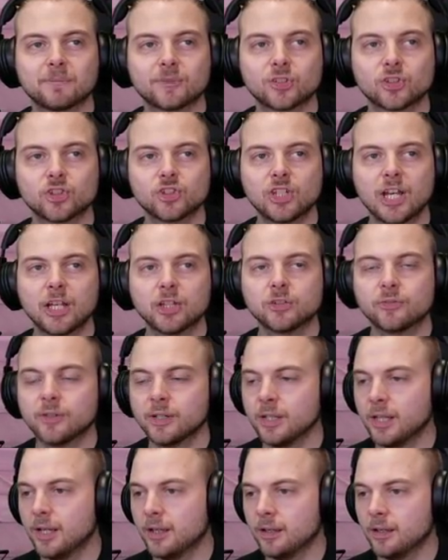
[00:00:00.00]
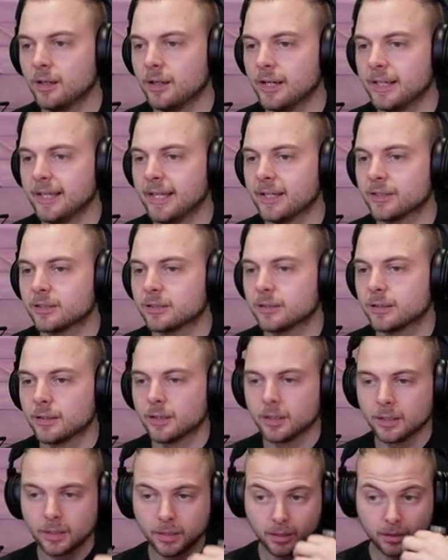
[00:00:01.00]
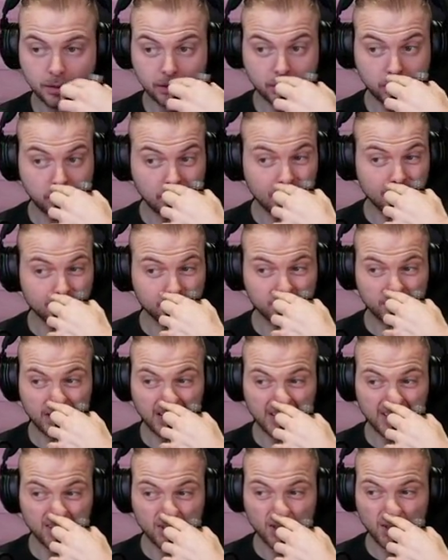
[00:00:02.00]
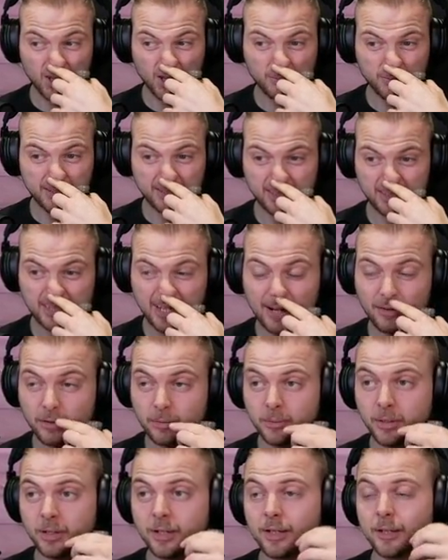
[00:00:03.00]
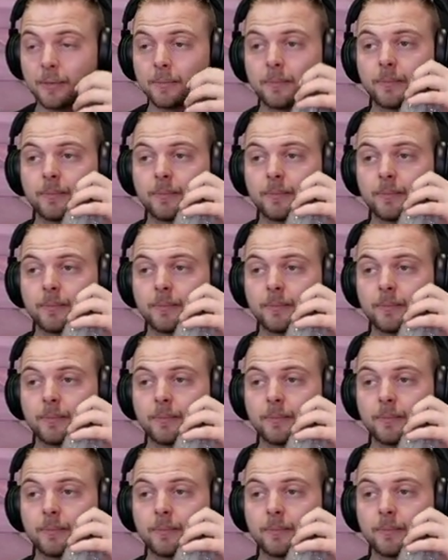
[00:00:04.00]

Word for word: Sells for a lot. Alright, nice. The gym challenge opening ceremony.